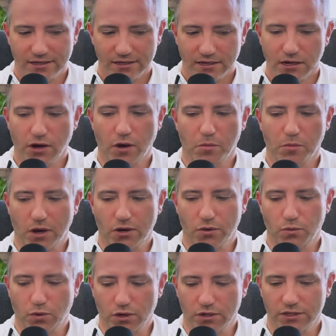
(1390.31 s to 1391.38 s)
in our
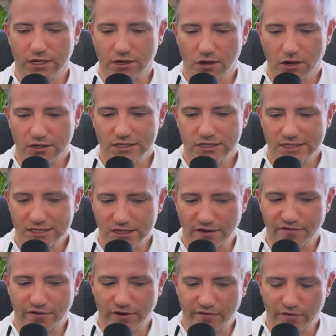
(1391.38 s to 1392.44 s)
modern world and causing
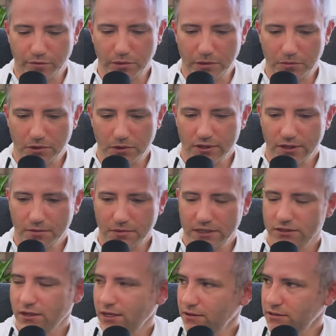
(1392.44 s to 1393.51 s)
suffering for people in the mental health